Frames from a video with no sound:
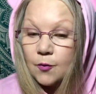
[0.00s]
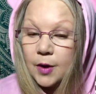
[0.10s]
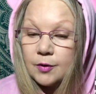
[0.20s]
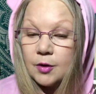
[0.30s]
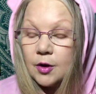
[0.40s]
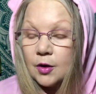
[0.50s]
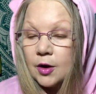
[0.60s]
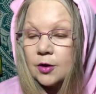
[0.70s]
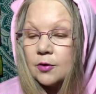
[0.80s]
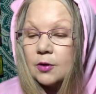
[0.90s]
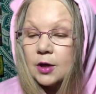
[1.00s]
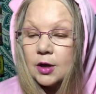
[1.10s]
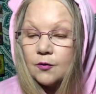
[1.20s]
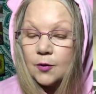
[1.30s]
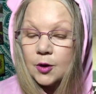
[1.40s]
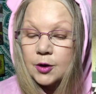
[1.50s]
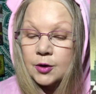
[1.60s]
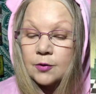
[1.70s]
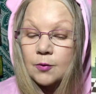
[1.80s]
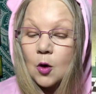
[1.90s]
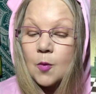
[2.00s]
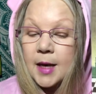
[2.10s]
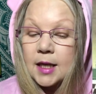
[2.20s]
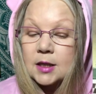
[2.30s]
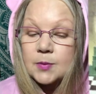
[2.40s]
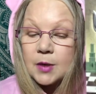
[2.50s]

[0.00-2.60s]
whether or not you're looking for a new romance.